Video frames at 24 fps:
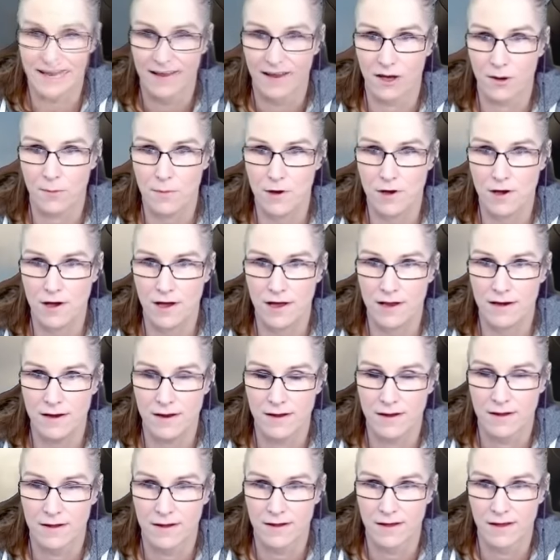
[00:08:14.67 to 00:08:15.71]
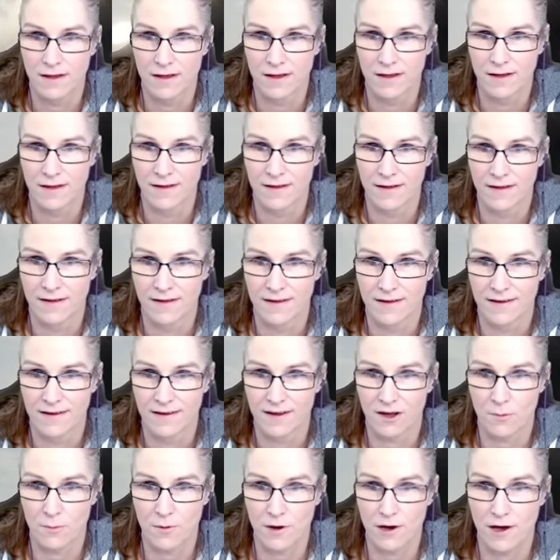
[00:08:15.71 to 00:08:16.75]
Come on!
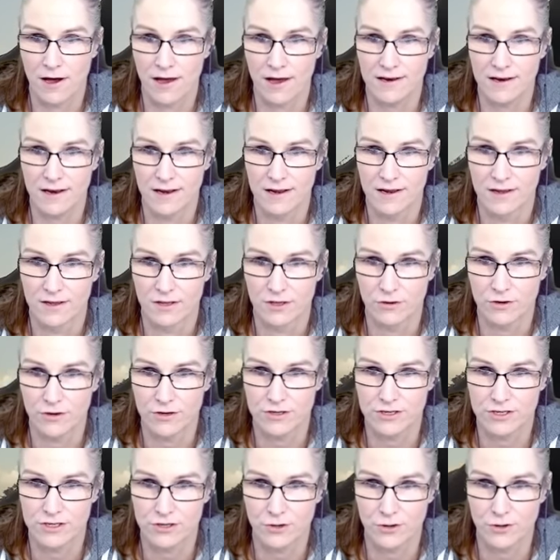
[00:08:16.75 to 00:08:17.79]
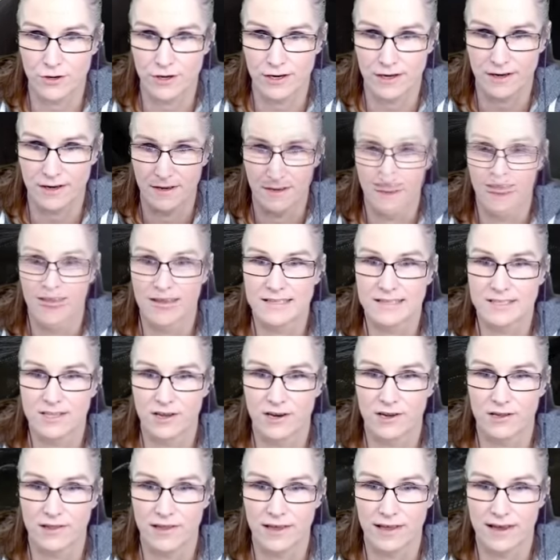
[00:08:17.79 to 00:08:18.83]
Come on! You can do it! He's
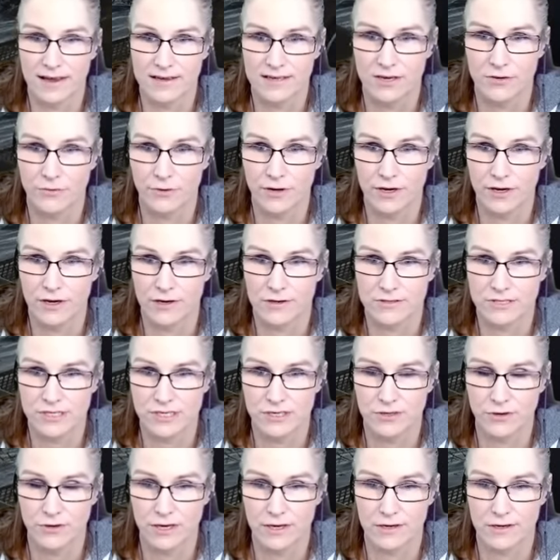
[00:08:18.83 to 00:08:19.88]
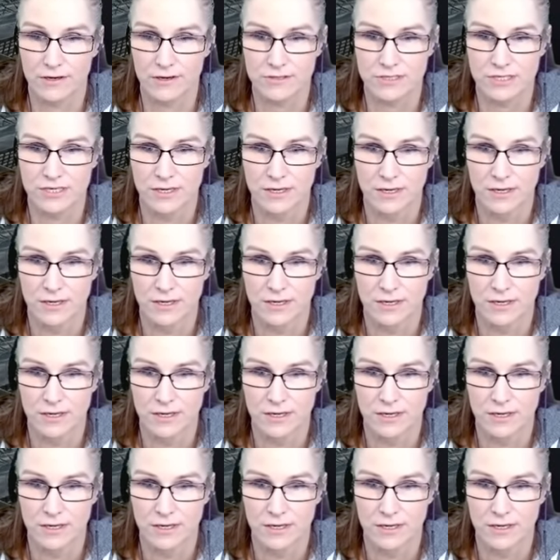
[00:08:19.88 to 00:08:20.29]
gonna land. Here he goes. Here he goes.